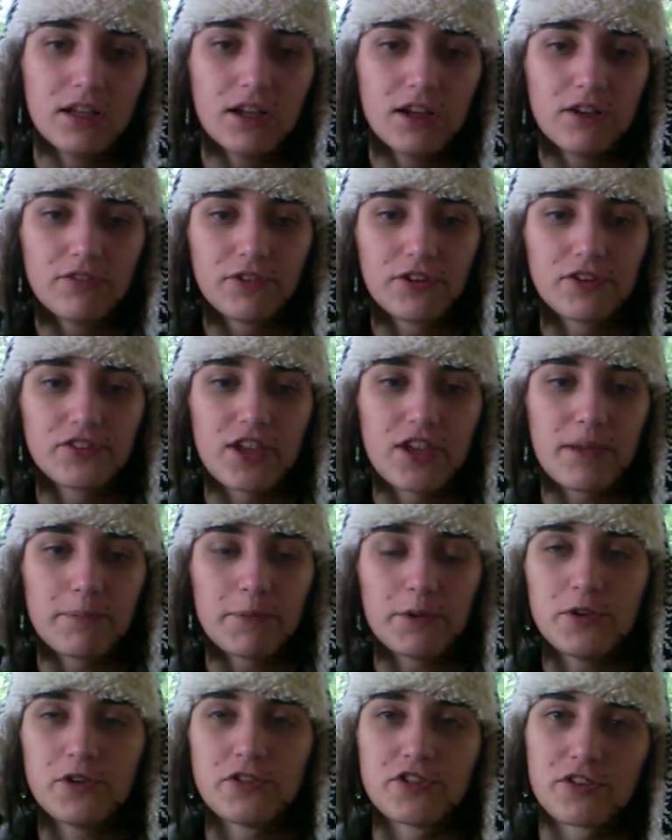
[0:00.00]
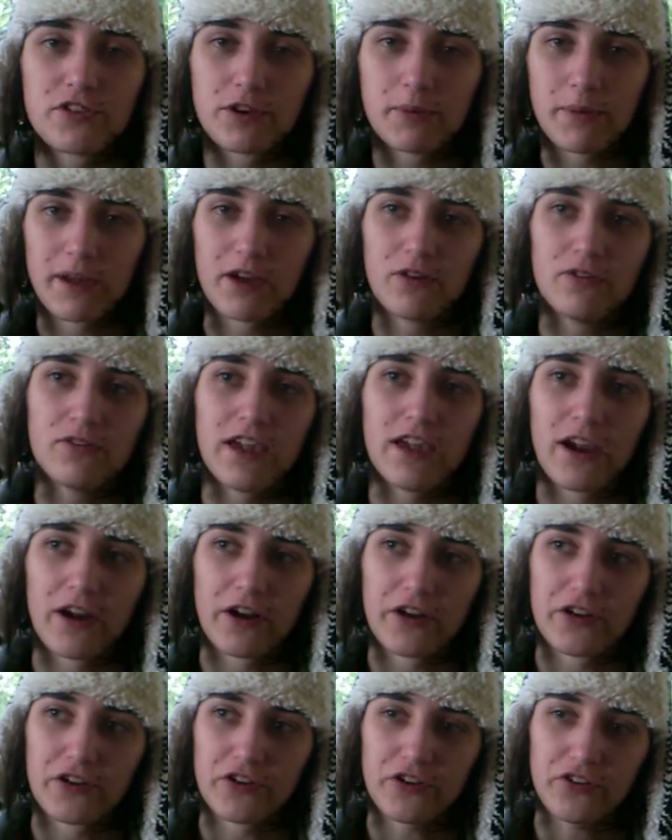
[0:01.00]
For example, using one of my own
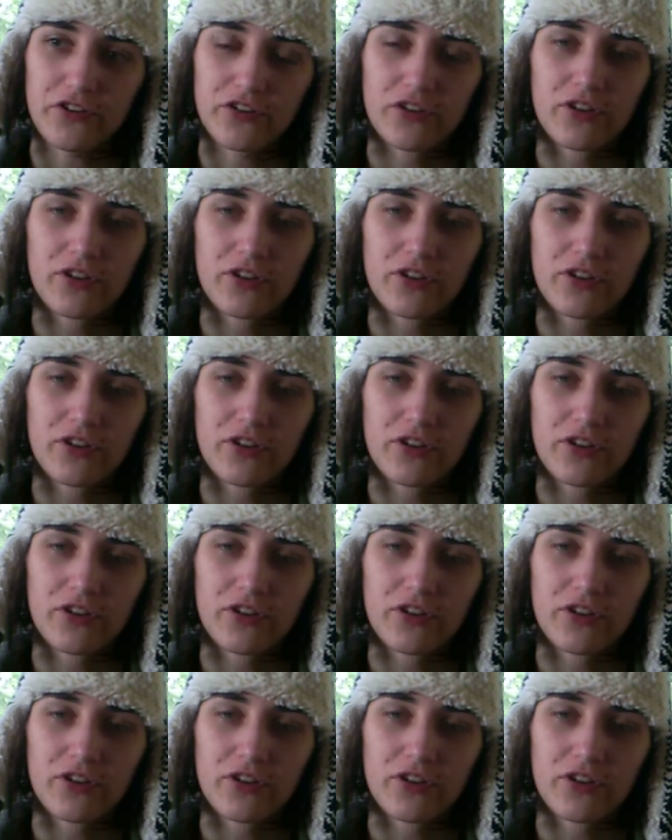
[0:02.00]
characters,